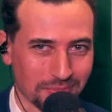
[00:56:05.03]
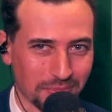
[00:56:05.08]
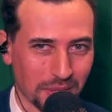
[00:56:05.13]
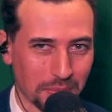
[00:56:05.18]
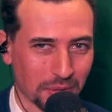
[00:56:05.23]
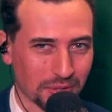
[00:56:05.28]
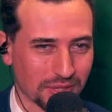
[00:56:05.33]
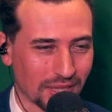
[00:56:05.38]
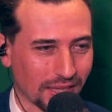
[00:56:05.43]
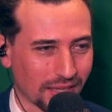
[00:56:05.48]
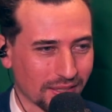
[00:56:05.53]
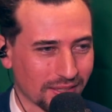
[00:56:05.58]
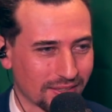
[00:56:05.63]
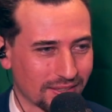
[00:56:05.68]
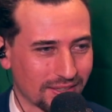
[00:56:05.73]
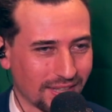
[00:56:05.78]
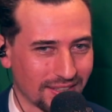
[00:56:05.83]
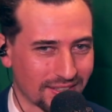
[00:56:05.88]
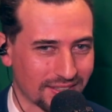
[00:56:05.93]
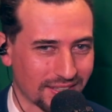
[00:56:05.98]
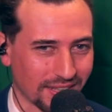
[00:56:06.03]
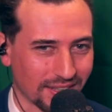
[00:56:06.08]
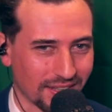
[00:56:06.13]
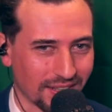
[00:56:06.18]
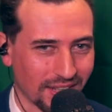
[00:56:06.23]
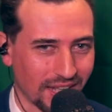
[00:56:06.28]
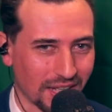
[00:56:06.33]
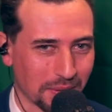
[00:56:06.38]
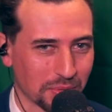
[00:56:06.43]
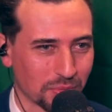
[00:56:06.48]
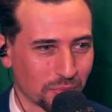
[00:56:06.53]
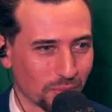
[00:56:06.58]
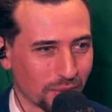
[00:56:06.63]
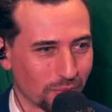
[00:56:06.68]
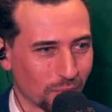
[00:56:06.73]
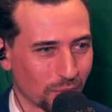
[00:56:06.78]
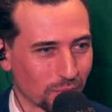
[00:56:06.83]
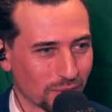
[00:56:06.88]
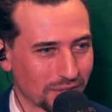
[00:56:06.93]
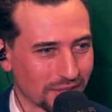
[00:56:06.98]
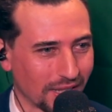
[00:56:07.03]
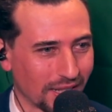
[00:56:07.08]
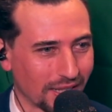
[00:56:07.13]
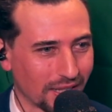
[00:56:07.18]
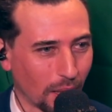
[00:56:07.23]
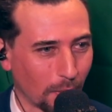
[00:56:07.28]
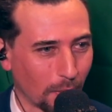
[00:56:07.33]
Maybe there's like a 10-second lag between what we say and